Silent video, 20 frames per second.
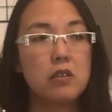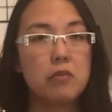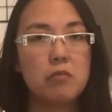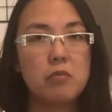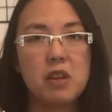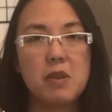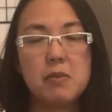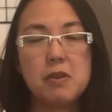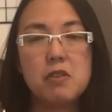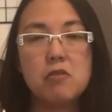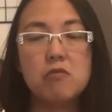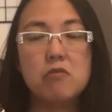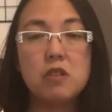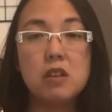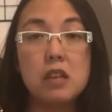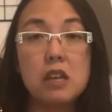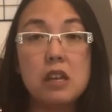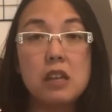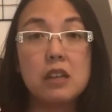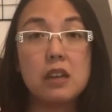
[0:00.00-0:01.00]
maybe you
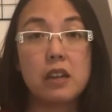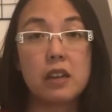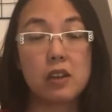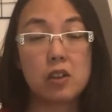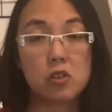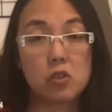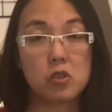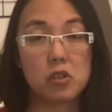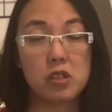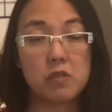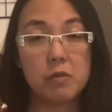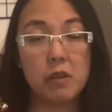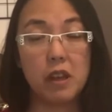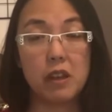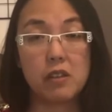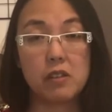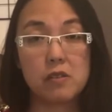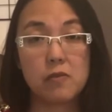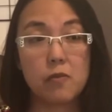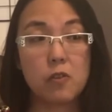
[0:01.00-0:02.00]
need that extra
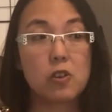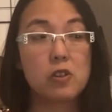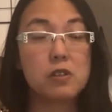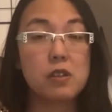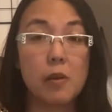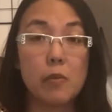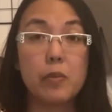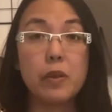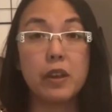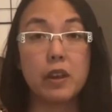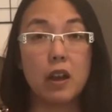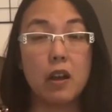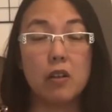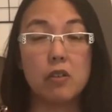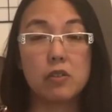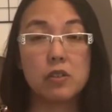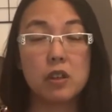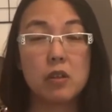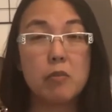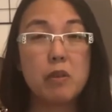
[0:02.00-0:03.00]
space for something
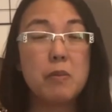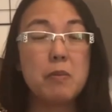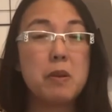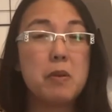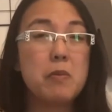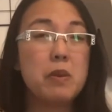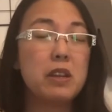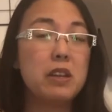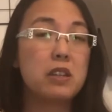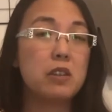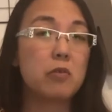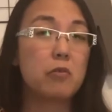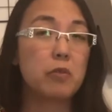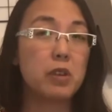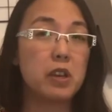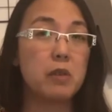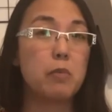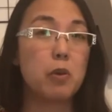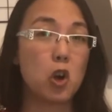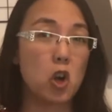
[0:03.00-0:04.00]
else. We need to
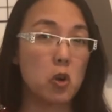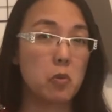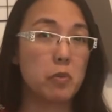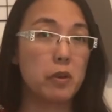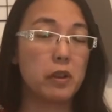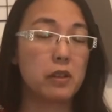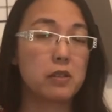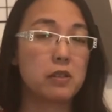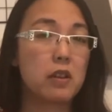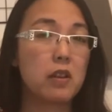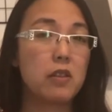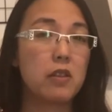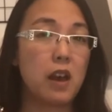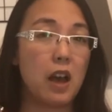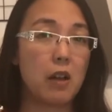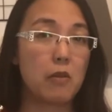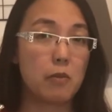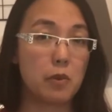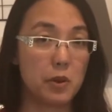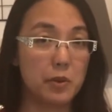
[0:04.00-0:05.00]
repurpose
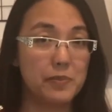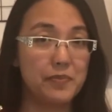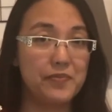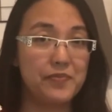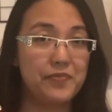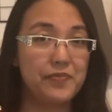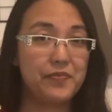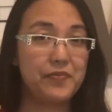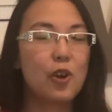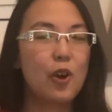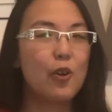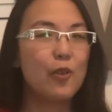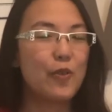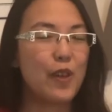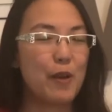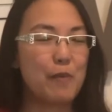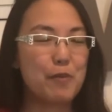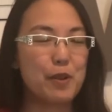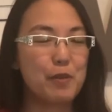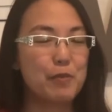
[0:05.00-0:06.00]
that room. So
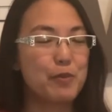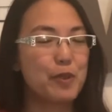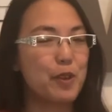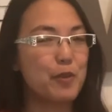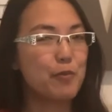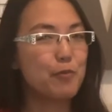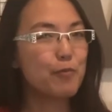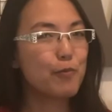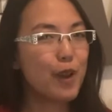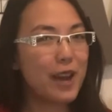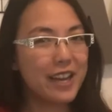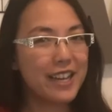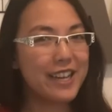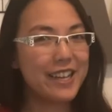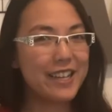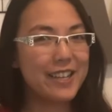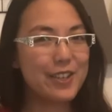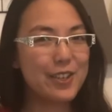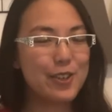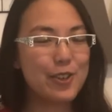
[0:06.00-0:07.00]
that brings me right
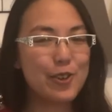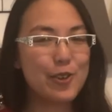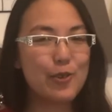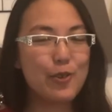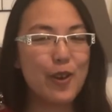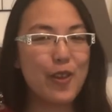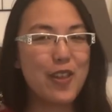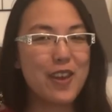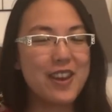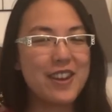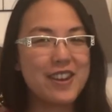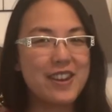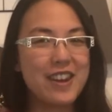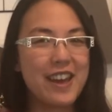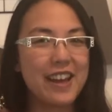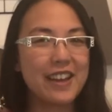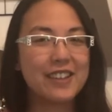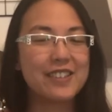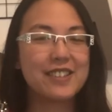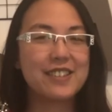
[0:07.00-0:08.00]
into the
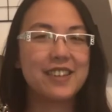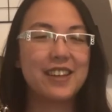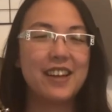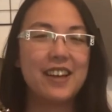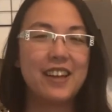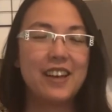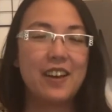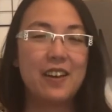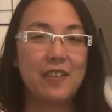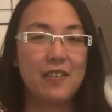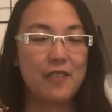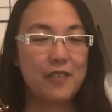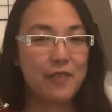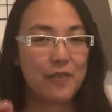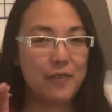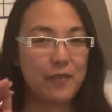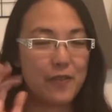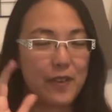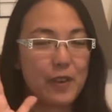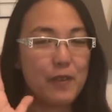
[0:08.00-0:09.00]
next
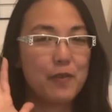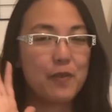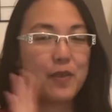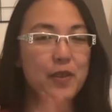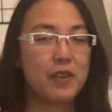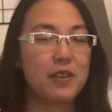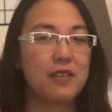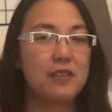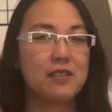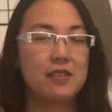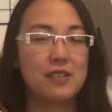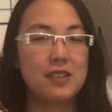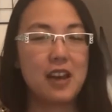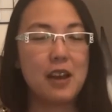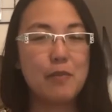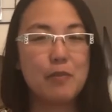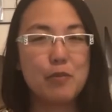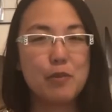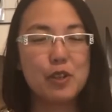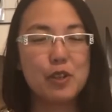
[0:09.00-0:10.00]
5th step,